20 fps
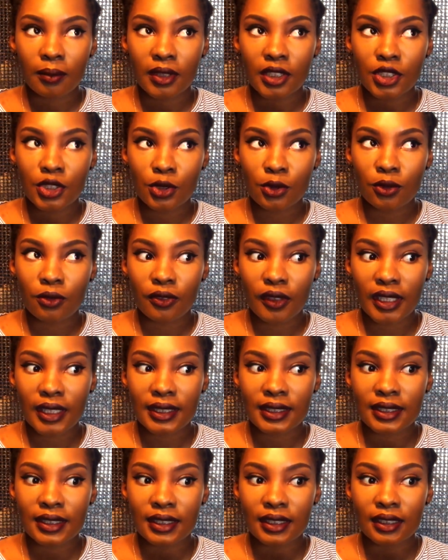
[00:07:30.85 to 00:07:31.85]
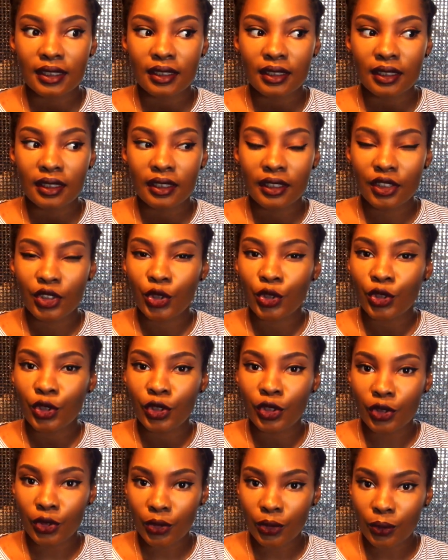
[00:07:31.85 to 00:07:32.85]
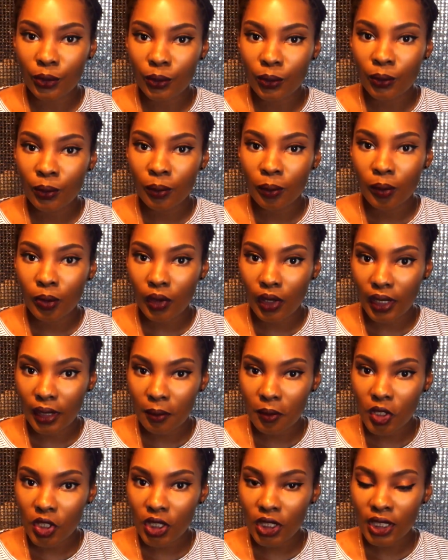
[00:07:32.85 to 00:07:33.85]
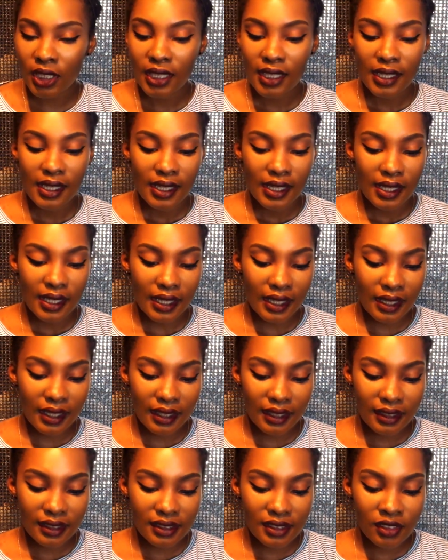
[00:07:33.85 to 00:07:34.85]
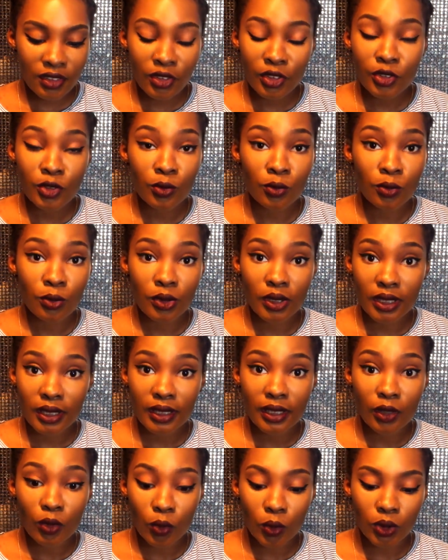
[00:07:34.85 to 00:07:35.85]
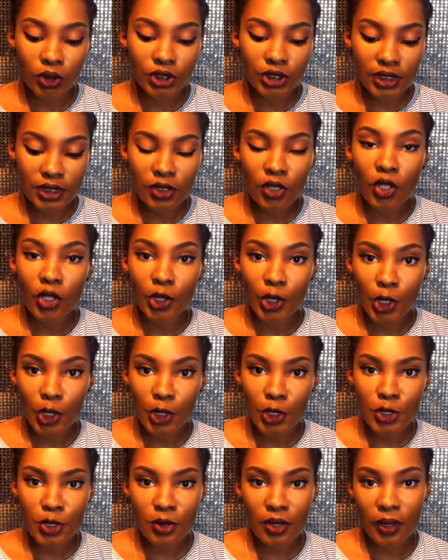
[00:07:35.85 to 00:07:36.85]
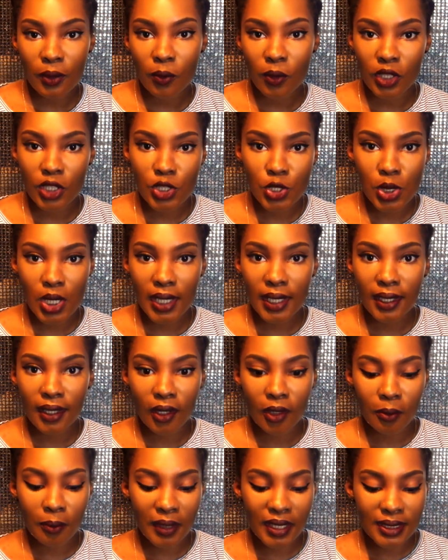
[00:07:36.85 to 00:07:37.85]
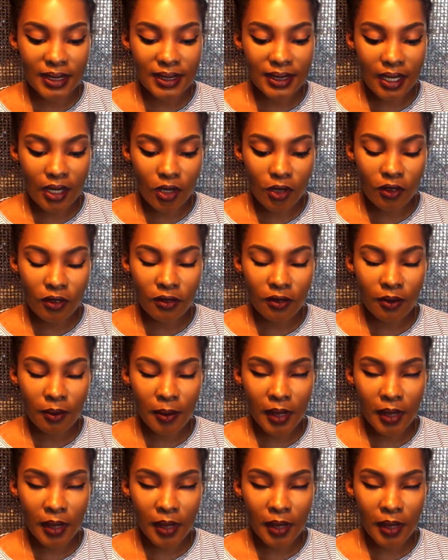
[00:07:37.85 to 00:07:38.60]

the Too Faced glitter glue primer, and it looked really gorgeous on her, so I want to try it out myself.